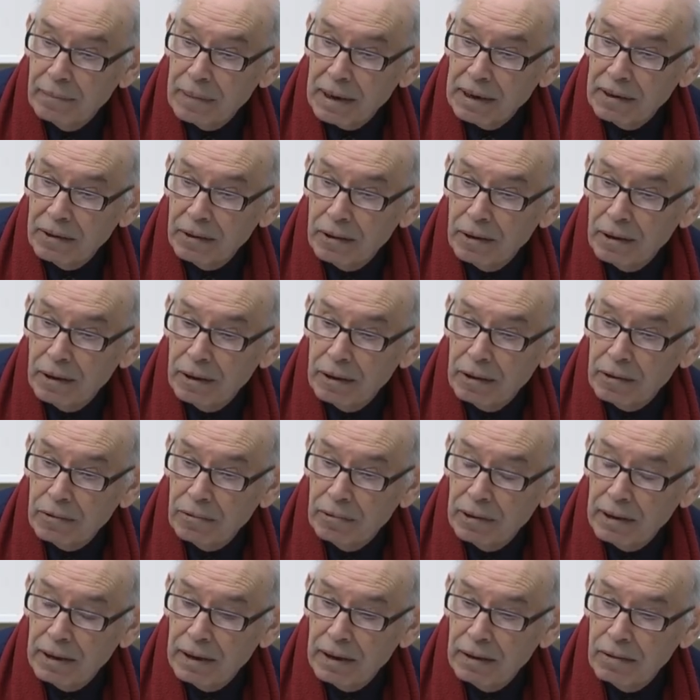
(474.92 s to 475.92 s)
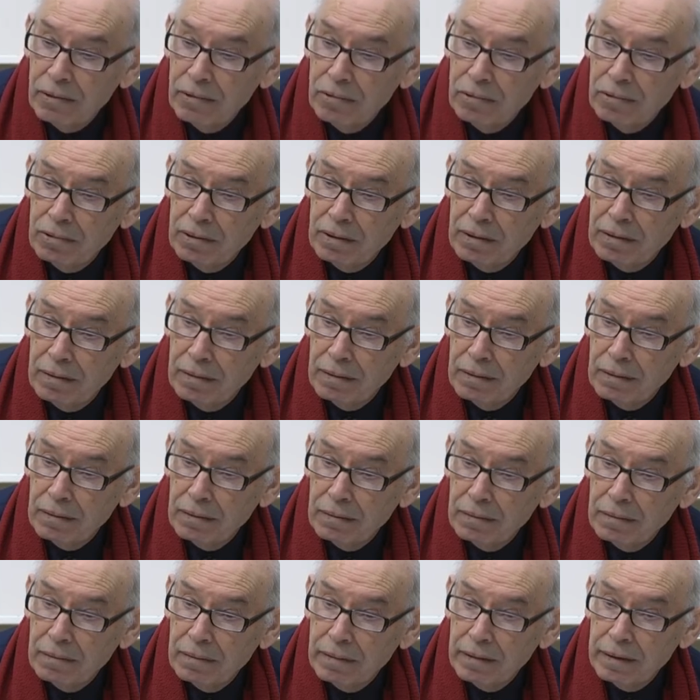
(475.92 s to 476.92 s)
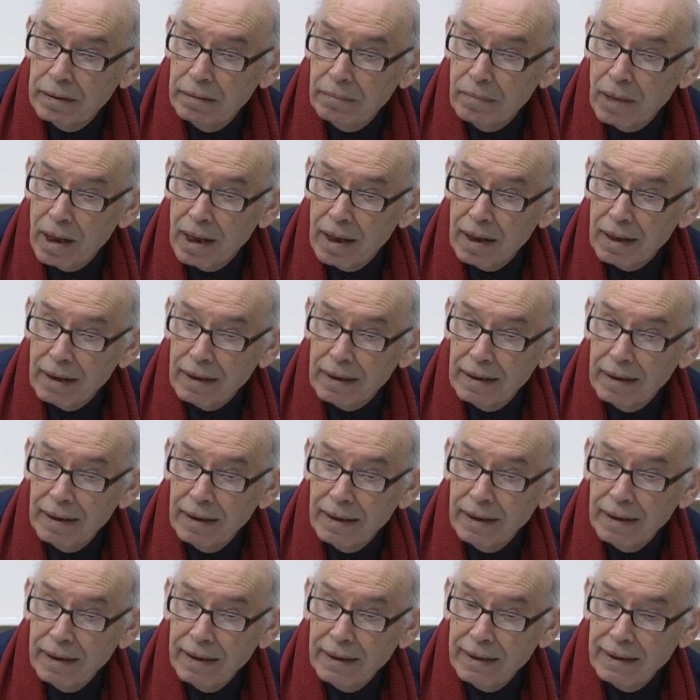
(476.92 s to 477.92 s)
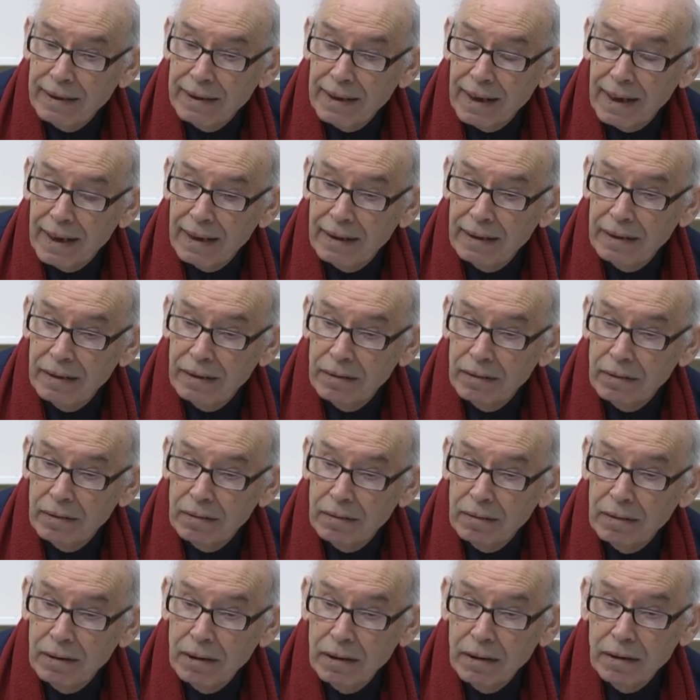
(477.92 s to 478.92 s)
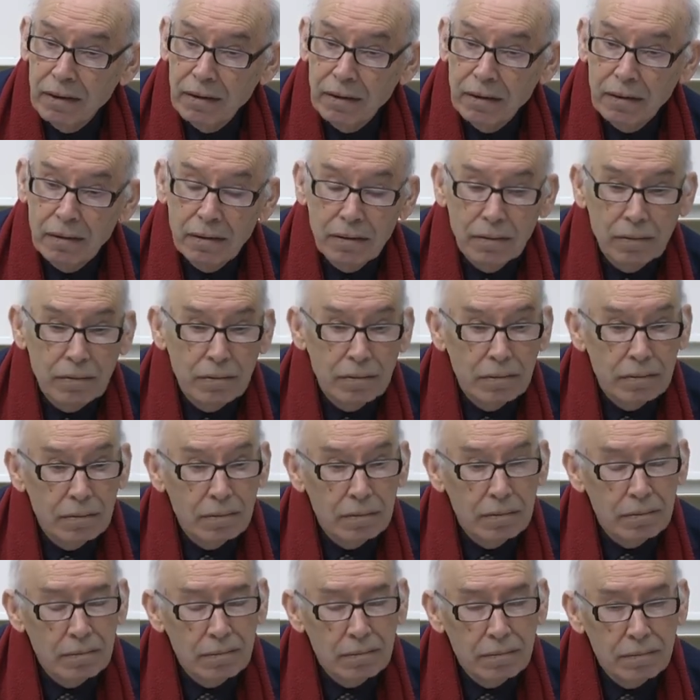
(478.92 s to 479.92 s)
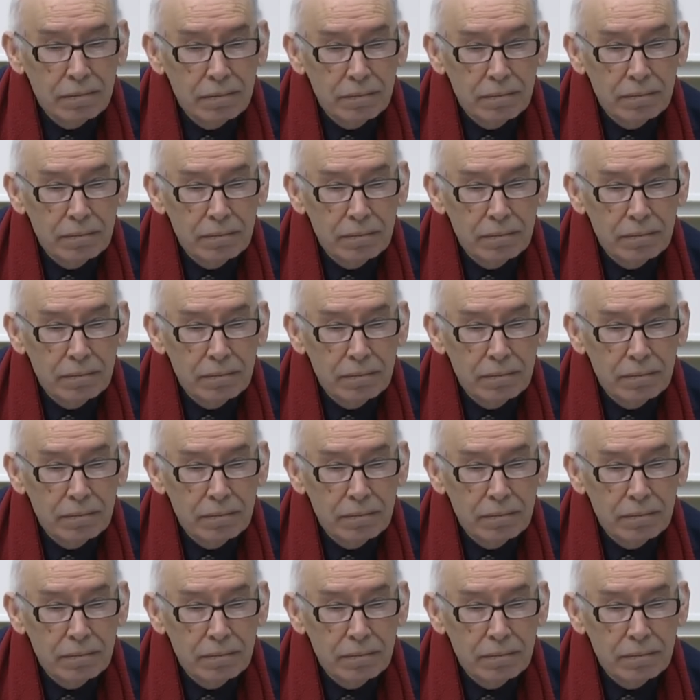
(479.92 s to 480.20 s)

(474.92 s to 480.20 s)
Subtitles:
make a really good remark. He said, you know, the